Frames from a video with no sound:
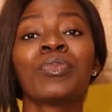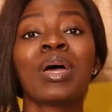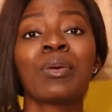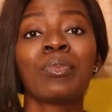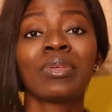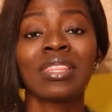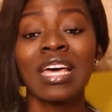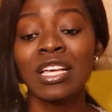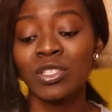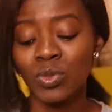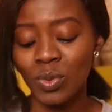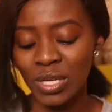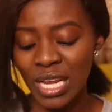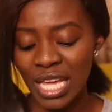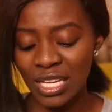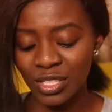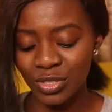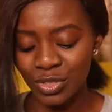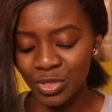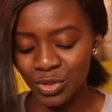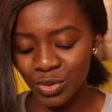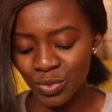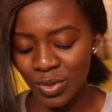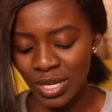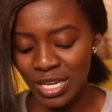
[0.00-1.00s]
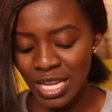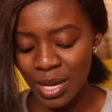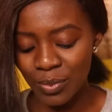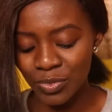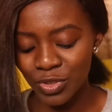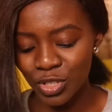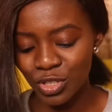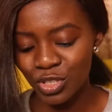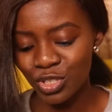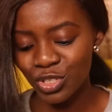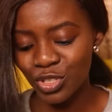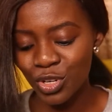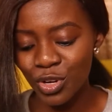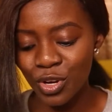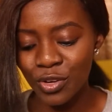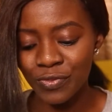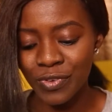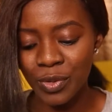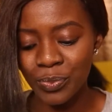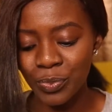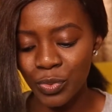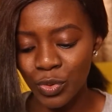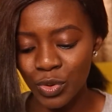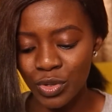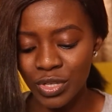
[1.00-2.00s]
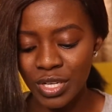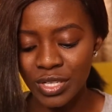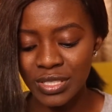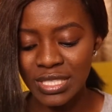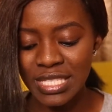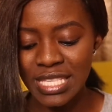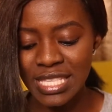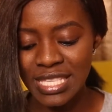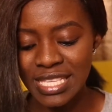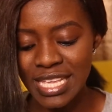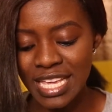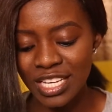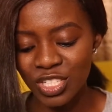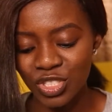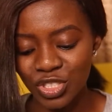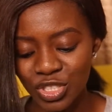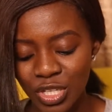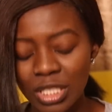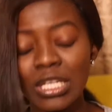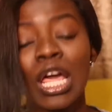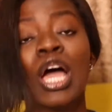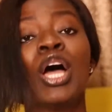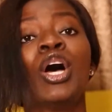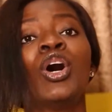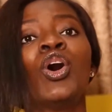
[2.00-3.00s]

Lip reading: mind me. That's what I do when I'm not sure of a pronunciation.